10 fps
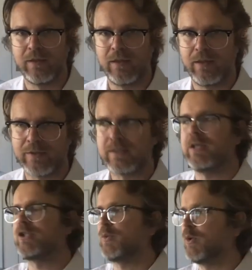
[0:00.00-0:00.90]

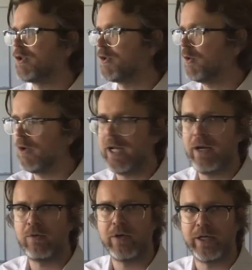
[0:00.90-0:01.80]
Such was your
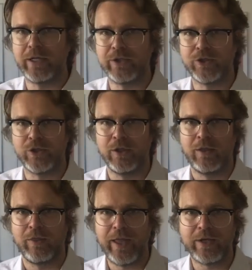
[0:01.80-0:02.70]
outrage
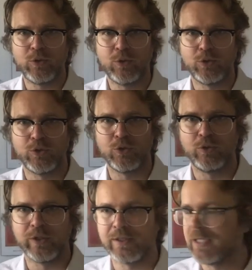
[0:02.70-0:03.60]
that you could do
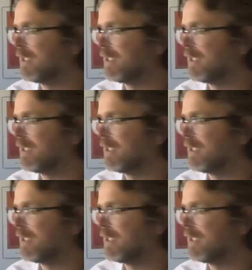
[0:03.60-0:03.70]
this and